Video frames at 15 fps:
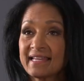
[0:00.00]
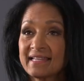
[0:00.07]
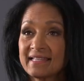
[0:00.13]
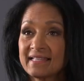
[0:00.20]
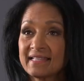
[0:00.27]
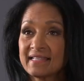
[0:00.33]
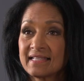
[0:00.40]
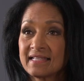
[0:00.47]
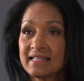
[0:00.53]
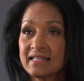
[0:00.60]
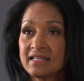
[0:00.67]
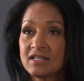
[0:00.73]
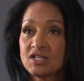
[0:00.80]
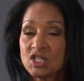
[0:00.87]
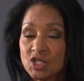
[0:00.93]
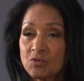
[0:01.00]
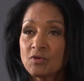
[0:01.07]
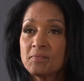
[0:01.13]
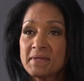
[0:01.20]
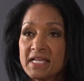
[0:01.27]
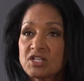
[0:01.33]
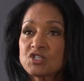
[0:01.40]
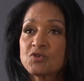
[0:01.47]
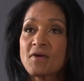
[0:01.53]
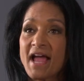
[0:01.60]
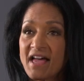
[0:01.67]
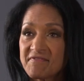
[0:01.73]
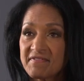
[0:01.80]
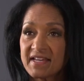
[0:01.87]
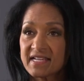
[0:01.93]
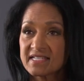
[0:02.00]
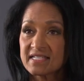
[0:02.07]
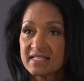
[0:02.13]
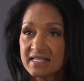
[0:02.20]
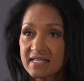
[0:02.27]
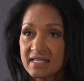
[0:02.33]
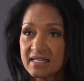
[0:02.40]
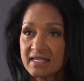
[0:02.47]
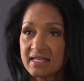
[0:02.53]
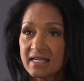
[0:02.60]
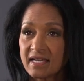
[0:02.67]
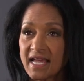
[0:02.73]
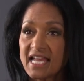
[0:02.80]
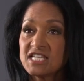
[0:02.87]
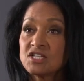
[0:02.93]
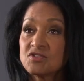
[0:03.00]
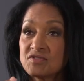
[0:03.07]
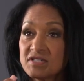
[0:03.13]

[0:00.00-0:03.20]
Yeah. You were being that trafficked. Is literally trafficking. And you